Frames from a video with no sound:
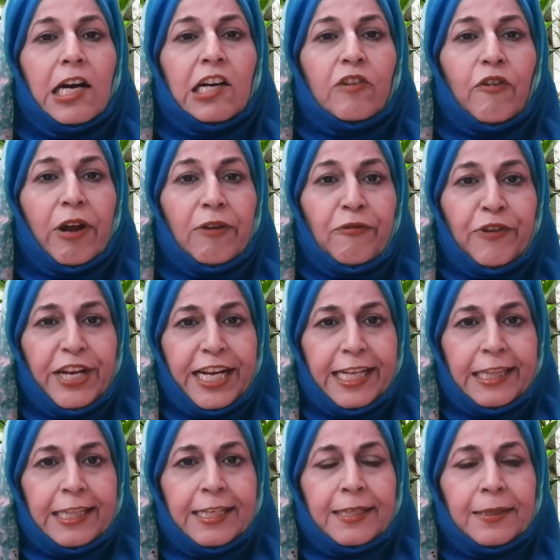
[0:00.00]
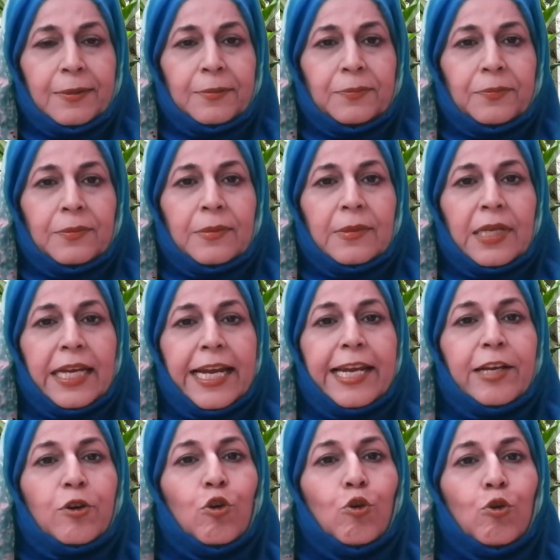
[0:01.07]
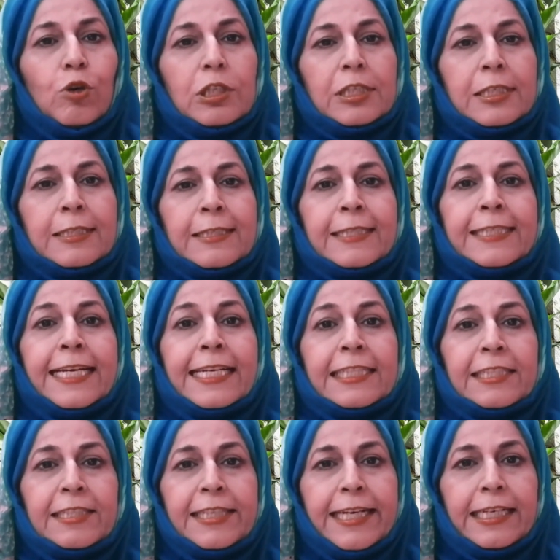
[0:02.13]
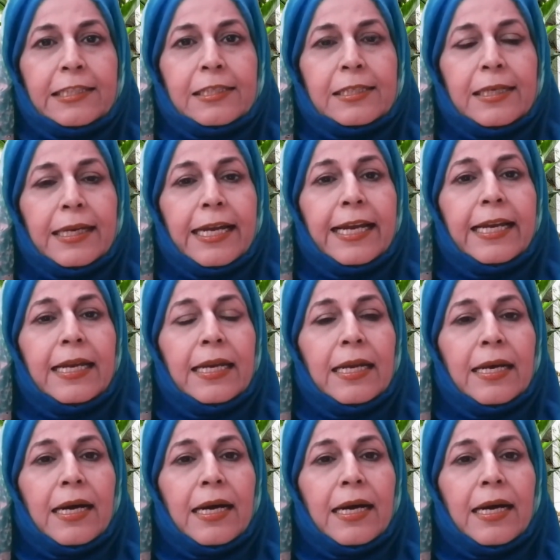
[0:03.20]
12 teeth includes 6 teeth in